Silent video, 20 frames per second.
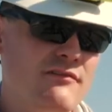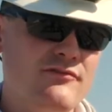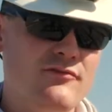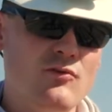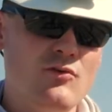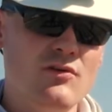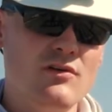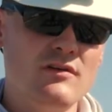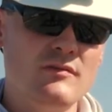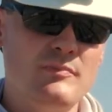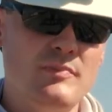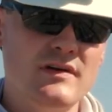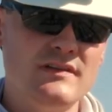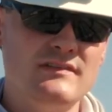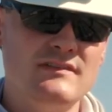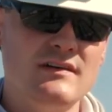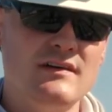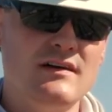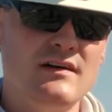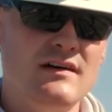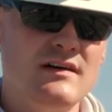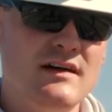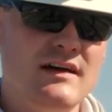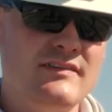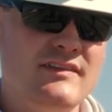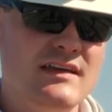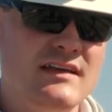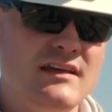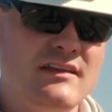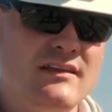for. But at
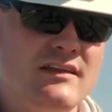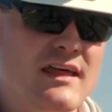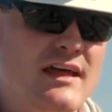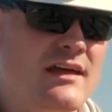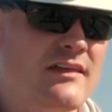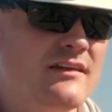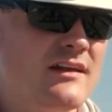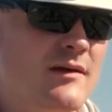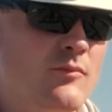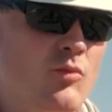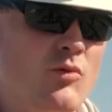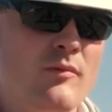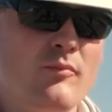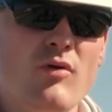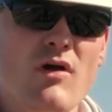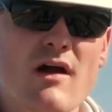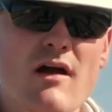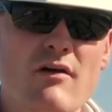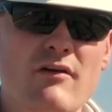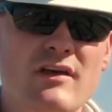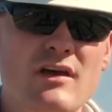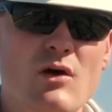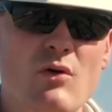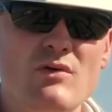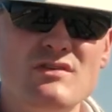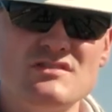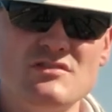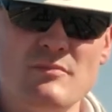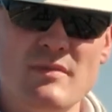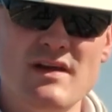the end of the day, the number one priority
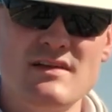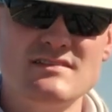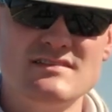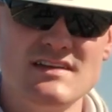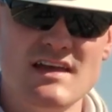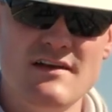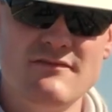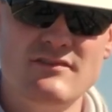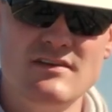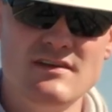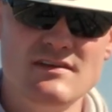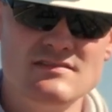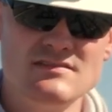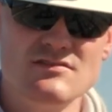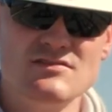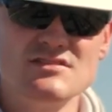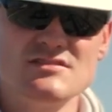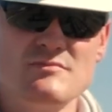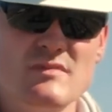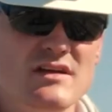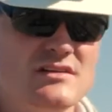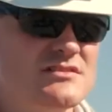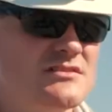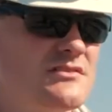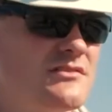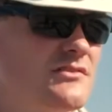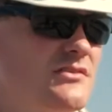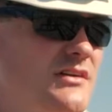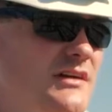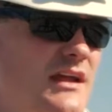always remains safety. So just make sure
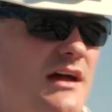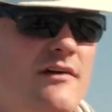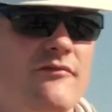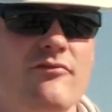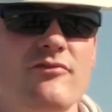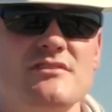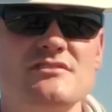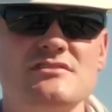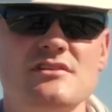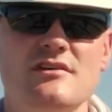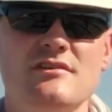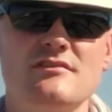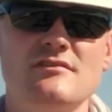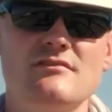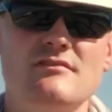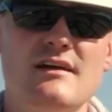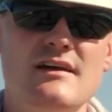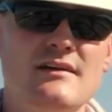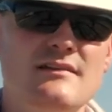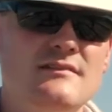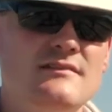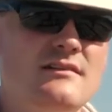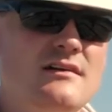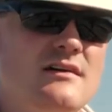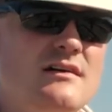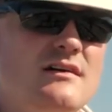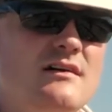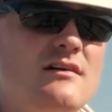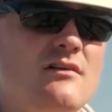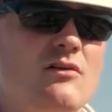you're looking out for each other and
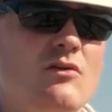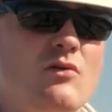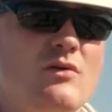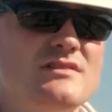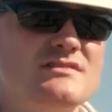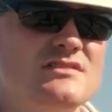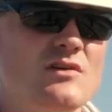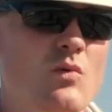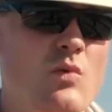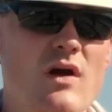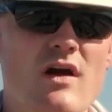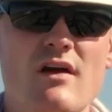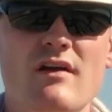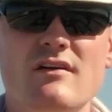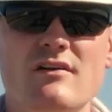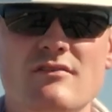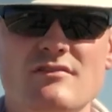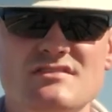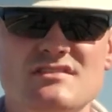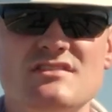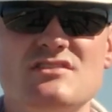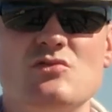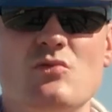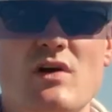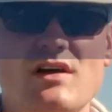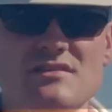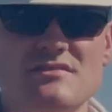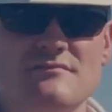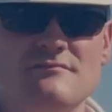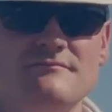are always aware of your
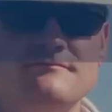situation.